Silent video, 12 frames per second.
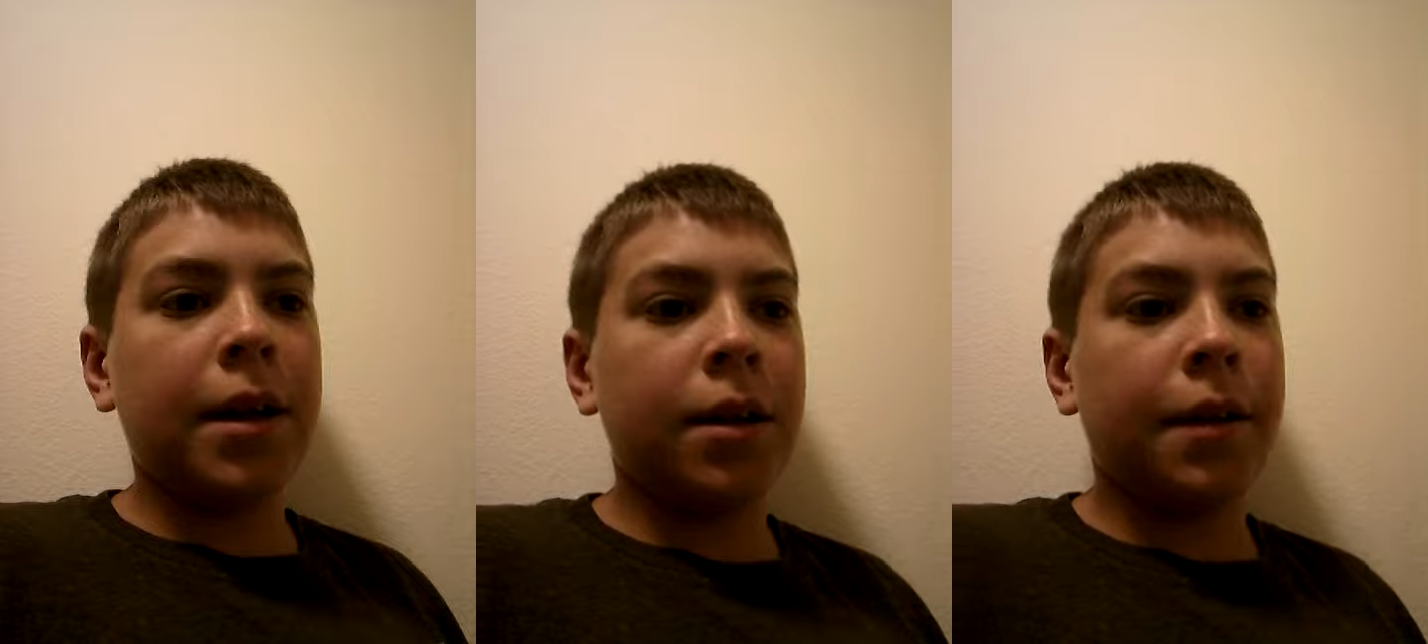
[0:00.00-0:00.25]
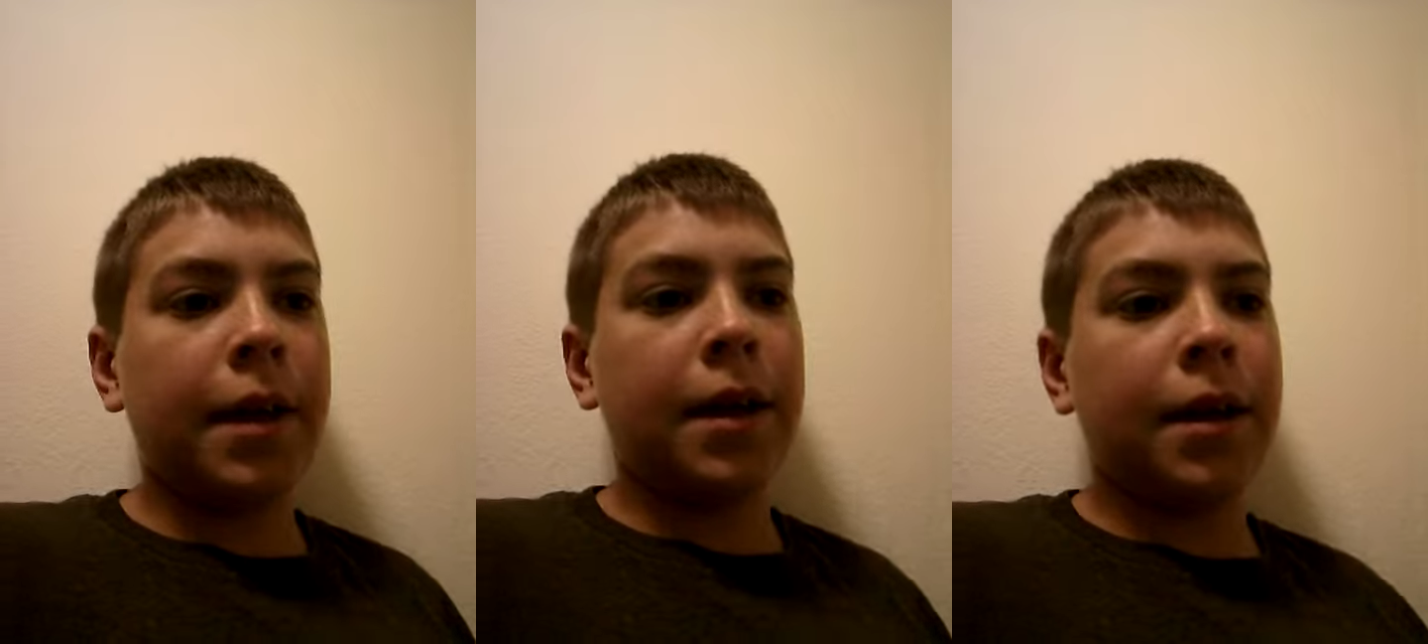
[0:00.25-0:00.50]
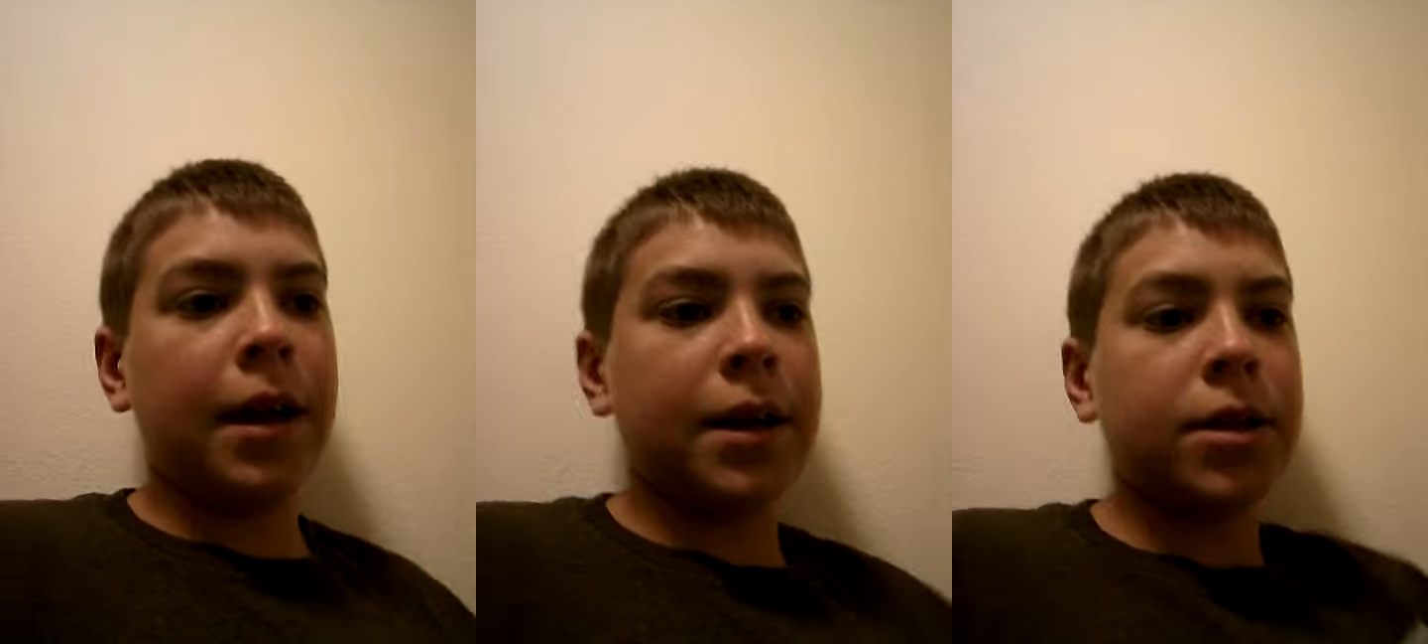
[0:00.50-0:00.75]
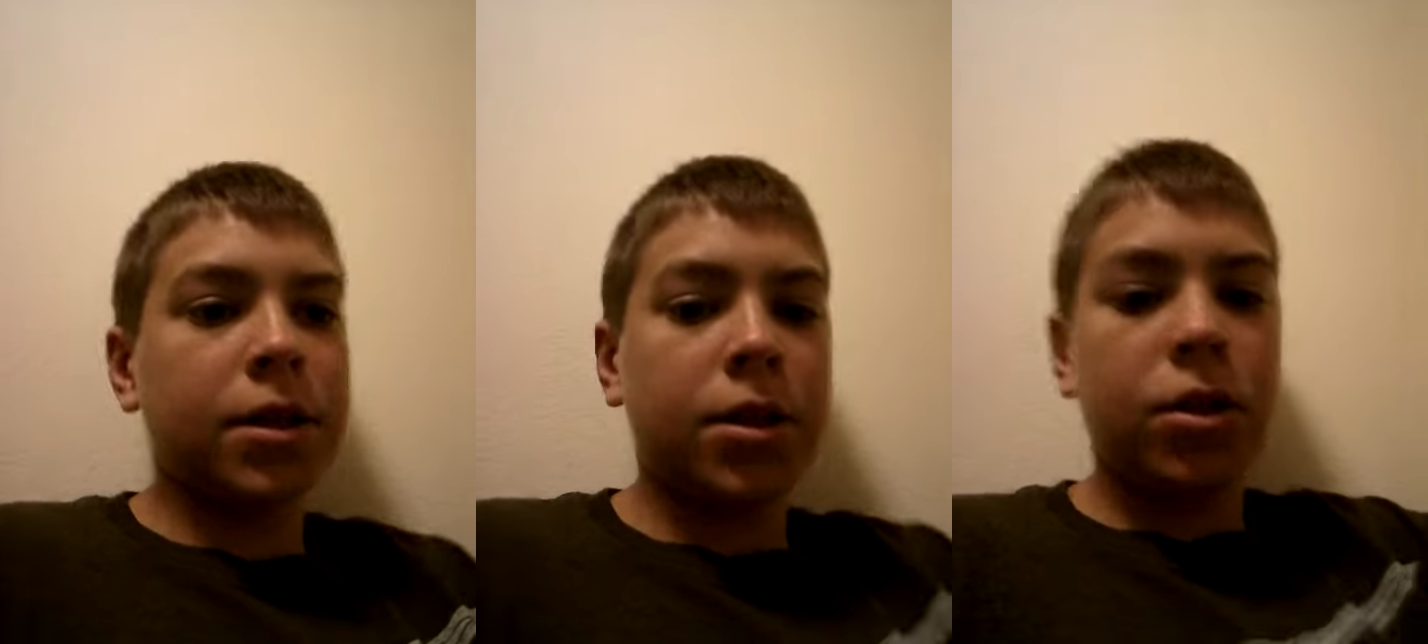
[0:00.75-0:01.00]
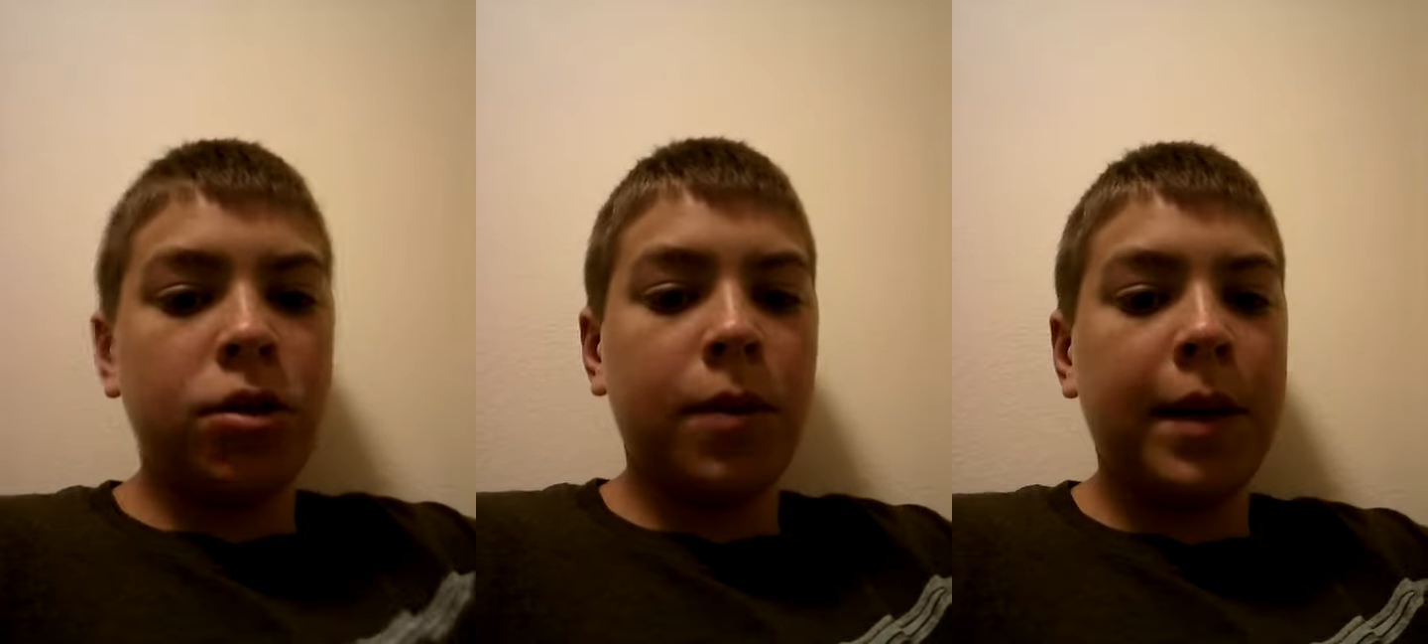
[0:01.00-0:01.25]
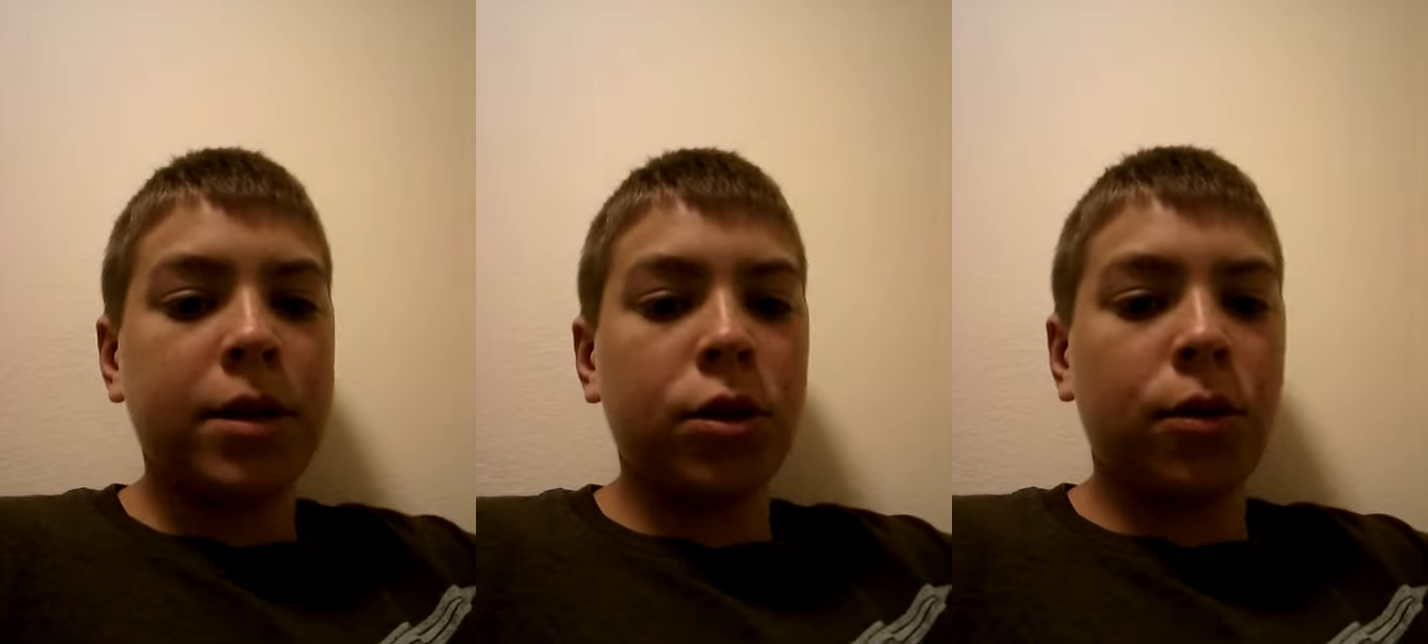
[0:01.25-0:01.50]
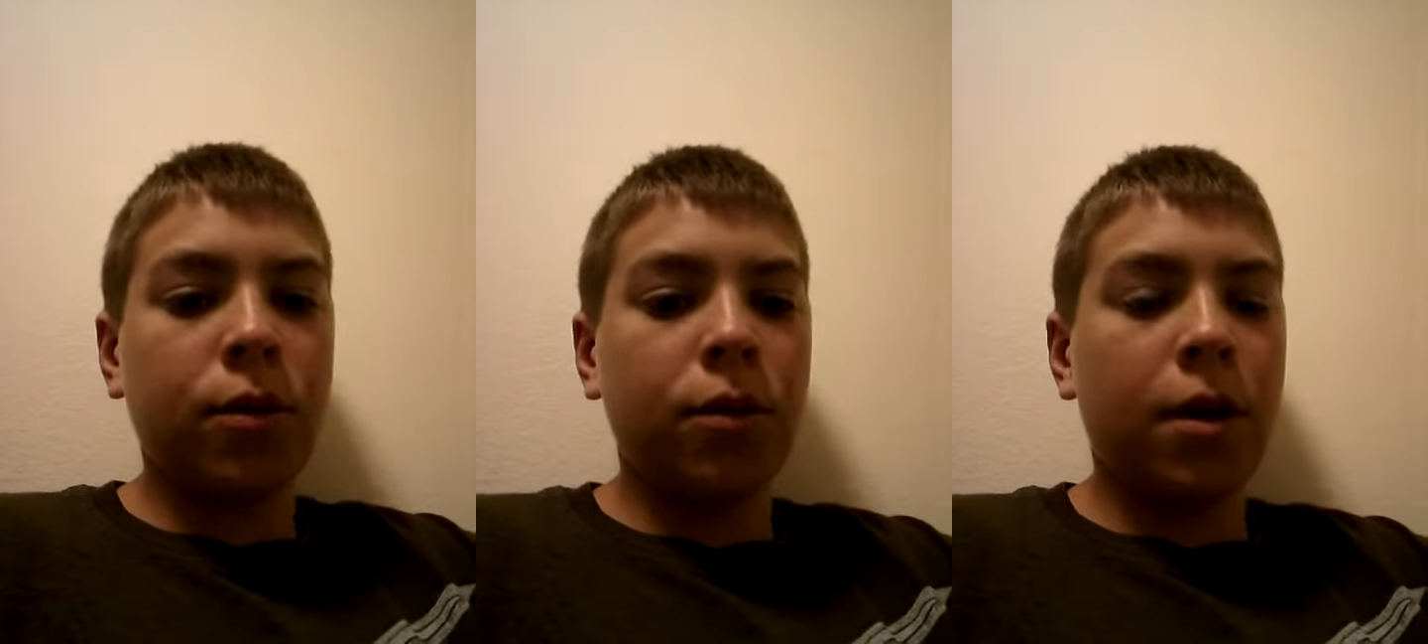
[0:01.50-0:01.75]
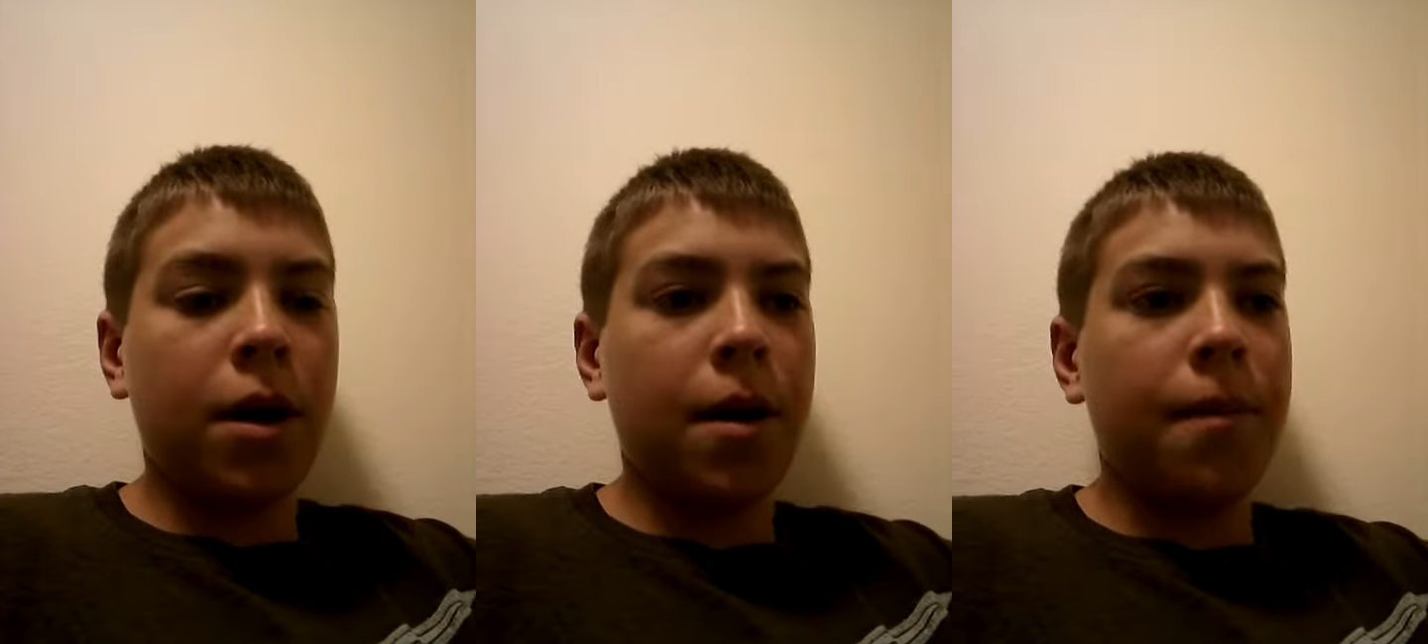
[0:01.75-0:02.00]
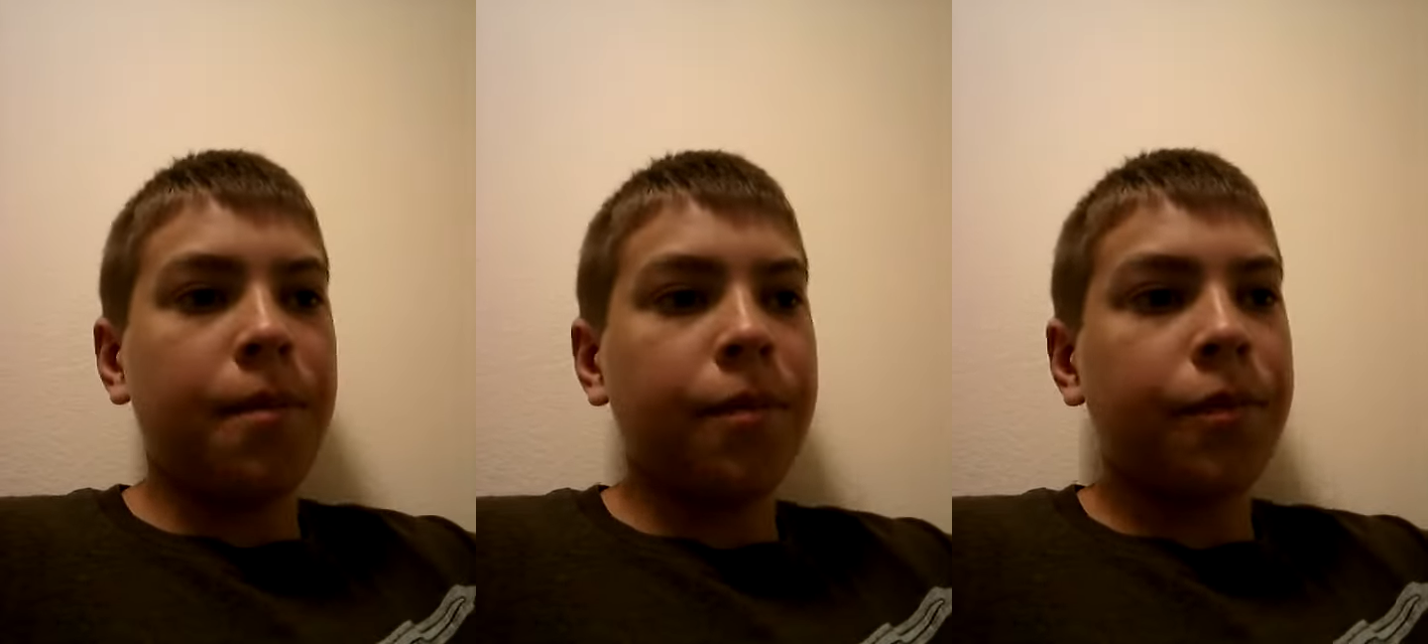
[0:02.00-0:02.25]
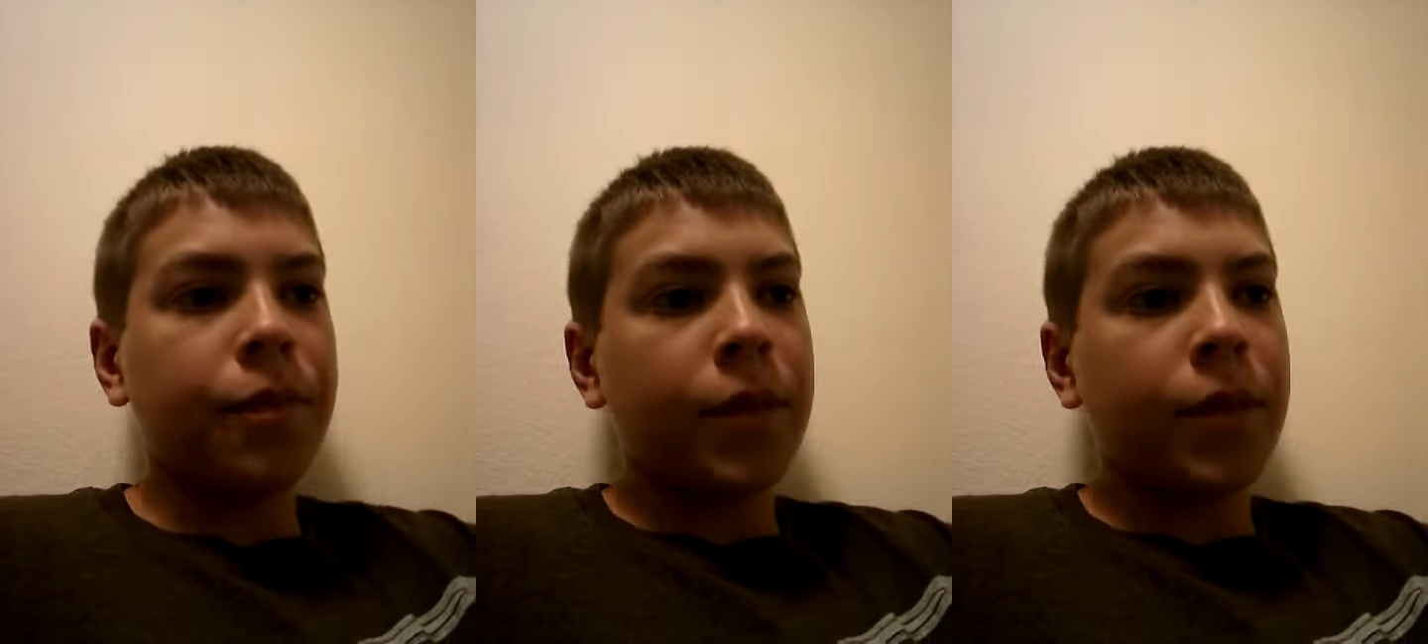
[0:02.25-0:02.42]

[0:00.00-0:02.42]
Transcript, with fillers: in the next two weeks, um,